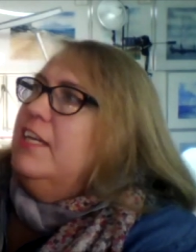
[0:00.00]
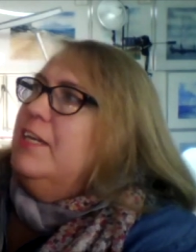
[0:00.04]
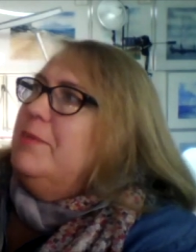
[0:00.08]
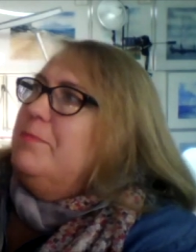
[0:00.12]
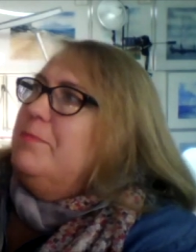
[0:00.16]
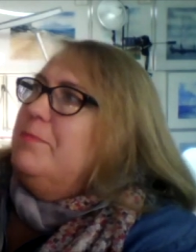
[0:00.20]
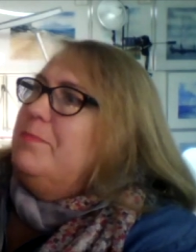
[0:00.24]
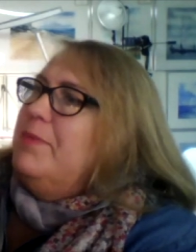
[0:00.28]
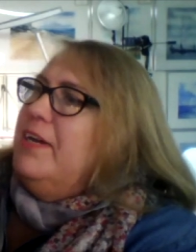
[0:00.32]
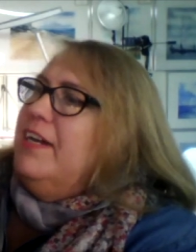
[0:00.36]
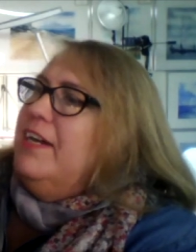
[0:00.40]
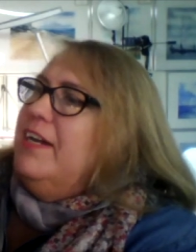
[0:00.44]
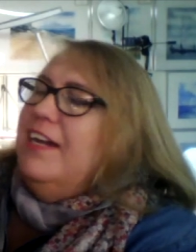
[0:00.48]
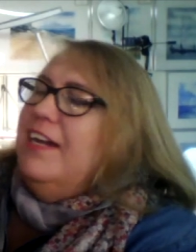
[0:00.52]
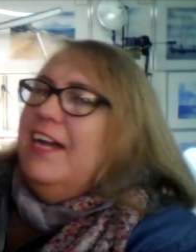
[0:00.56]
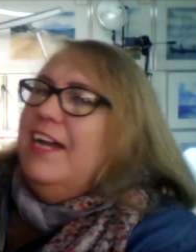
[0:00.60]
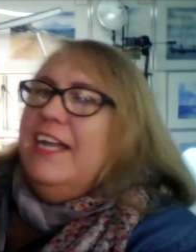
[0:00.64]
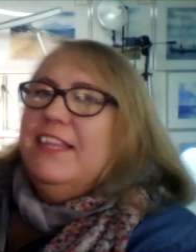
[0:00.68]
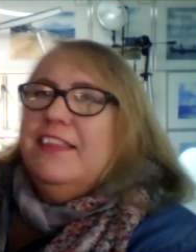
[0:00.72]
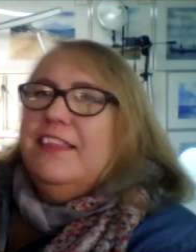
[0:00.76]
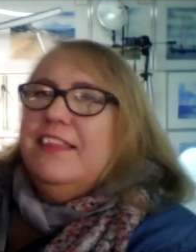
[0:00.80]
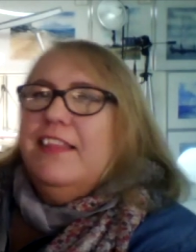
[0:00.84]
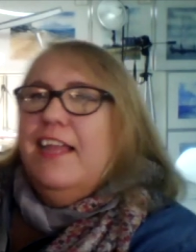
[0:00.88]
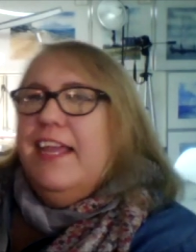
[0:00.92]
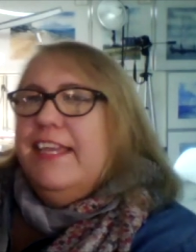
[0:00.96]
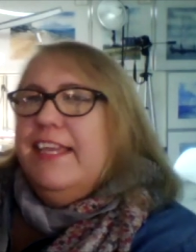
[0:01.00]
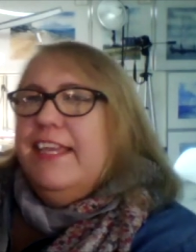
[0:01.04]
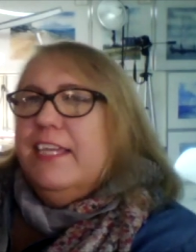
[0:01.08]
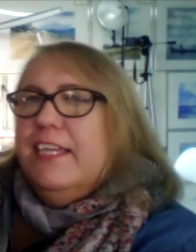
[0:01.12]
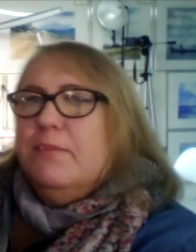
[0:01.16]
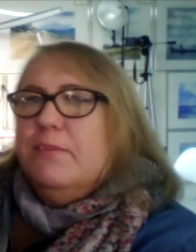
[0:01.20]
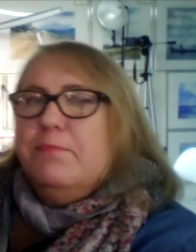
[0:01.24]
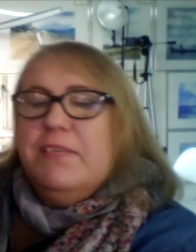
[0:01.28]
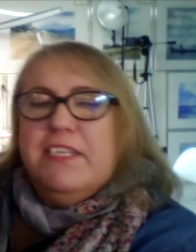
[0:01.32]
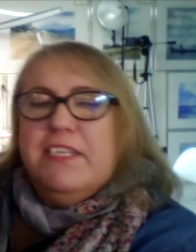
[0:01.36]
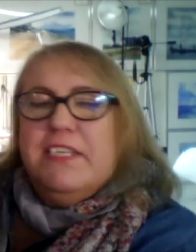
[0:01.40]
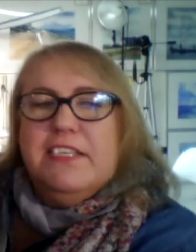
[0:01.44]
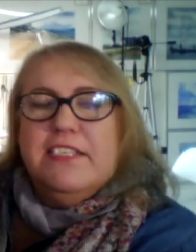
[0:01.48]
but I like
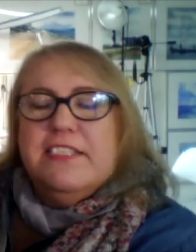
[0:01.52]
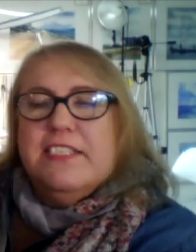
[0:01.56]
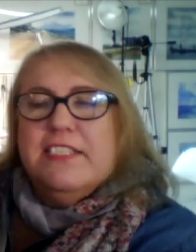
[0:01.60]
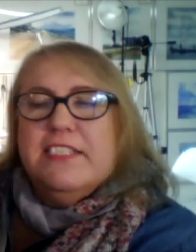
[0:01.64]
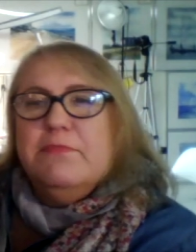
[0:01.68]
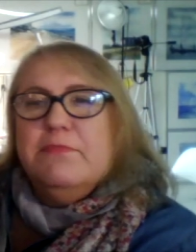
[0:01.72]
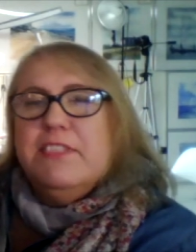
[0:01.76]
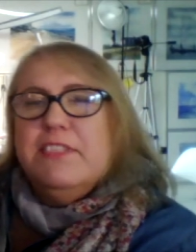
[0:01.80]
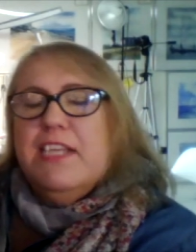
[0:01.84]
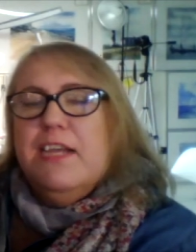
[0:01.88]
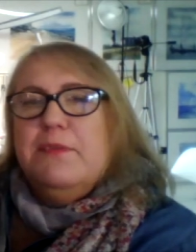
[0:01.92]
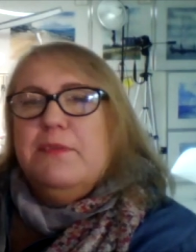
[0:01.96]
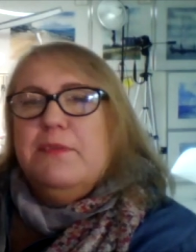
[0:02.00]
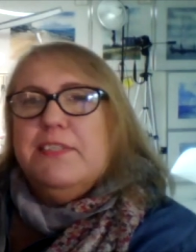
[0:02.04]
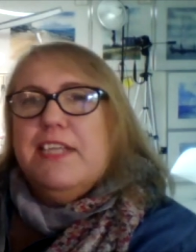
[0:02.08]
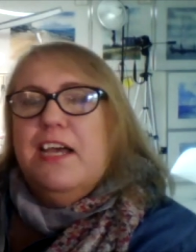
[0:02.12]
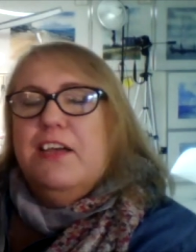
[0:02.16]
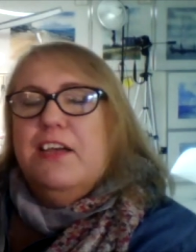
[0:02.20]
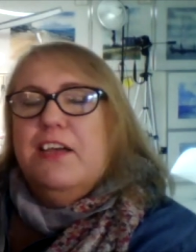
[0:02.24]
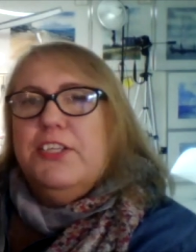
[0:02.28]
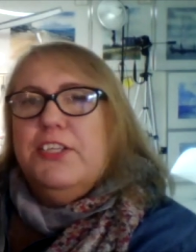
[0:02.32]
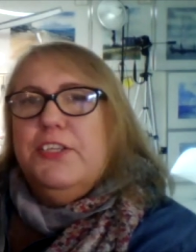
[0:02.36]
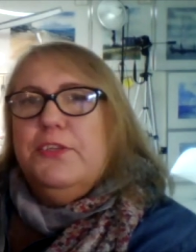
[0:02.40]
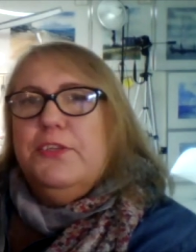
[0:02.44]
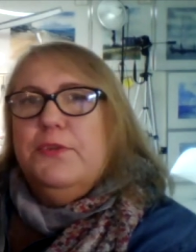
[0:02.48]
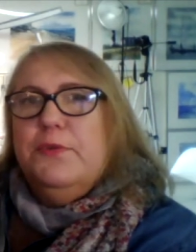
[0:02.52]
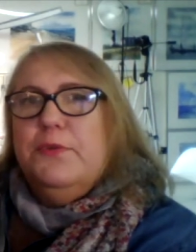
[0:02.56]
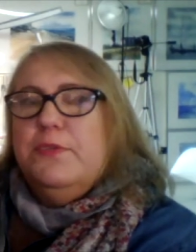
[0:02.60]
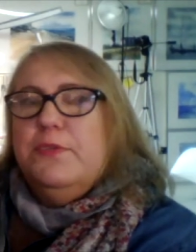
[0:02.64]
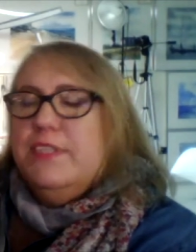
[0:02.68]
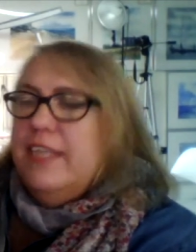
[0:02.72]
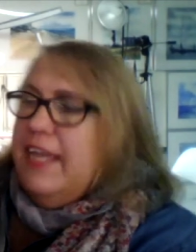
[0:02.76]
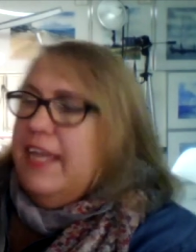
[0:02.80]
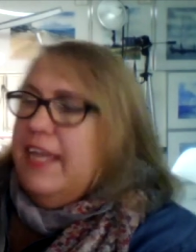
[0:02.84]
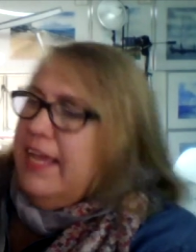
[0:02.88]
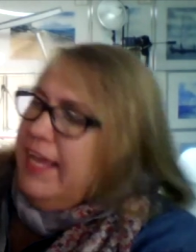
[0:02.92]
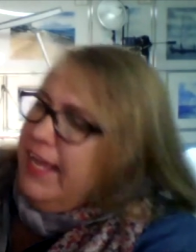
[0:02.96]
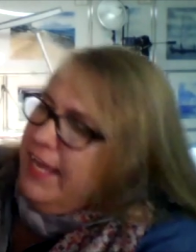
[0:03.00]
it because sometimes I'll use
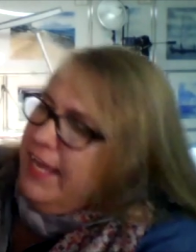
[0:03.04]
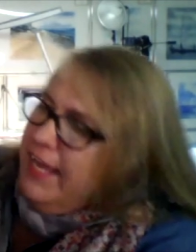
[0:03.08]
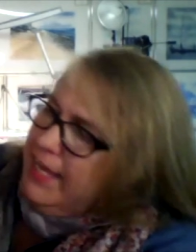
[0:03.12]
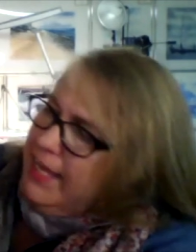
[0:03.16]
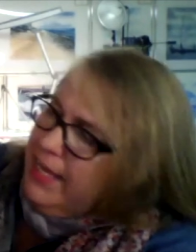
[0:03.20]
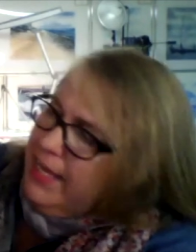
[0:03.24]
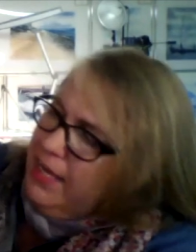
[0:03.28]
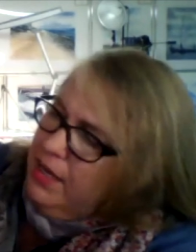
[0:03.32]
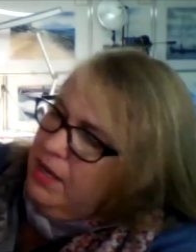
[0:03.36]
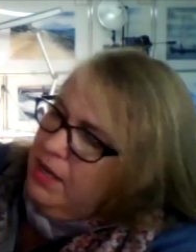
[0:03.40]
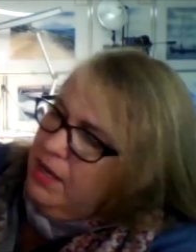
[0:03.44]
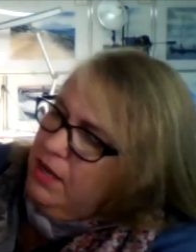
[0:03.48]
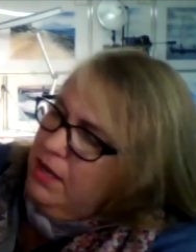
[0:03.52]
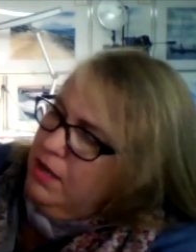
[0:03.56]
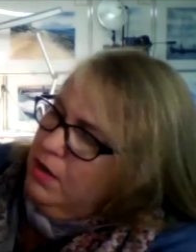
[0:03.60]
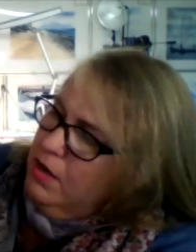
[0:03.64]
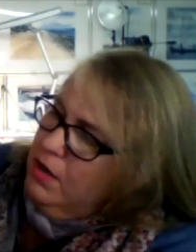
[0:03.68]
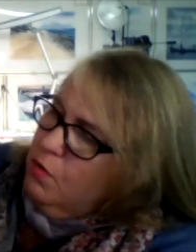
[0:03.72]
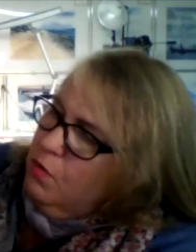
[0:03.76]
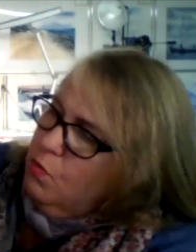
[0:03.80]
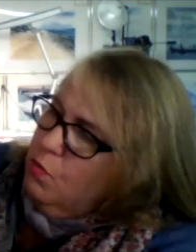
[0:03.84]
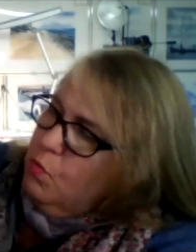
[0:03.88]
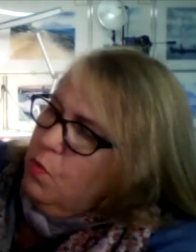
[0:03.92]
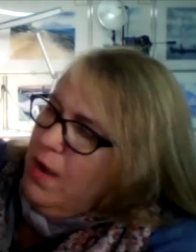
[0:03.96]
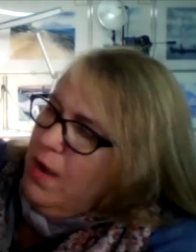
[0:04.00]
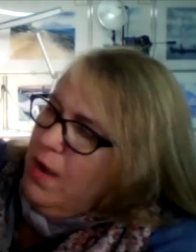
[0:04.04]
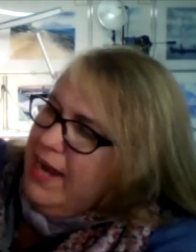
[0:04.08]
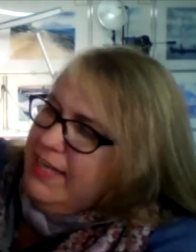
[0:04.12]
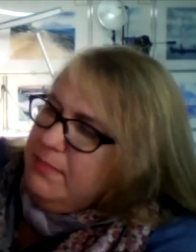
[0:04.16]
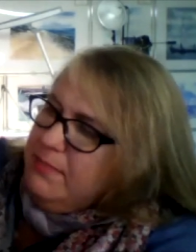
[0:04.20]
a white